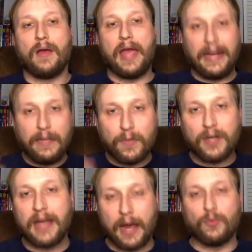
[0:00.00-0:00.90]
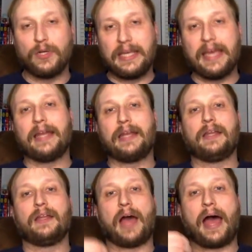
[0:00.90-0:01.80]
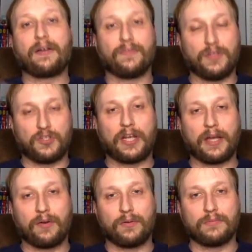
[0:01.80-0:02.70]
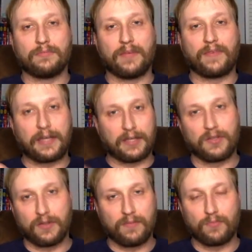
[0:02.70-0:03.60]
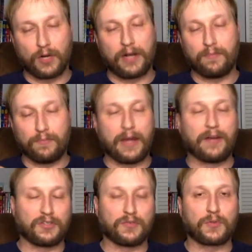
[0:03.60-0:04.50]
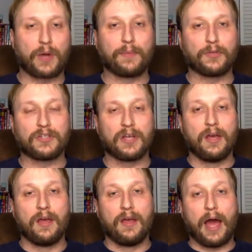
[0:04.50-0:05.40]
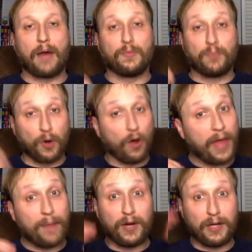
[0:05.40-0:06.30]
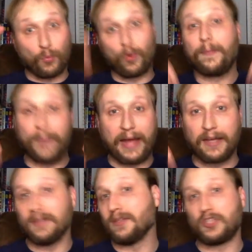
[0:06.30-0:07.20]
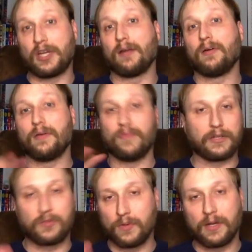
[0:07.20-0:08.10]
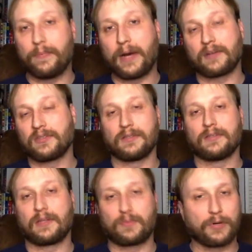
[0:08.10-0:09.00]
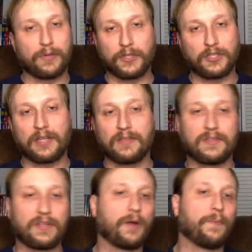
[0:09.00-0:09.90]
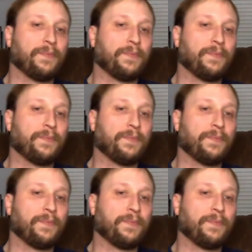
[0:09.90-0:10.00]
any money I would get out of the channel if I get to the right amount of subscribers. I would put all that money right back into the channel of like doing unboxings. That's pretty much it. So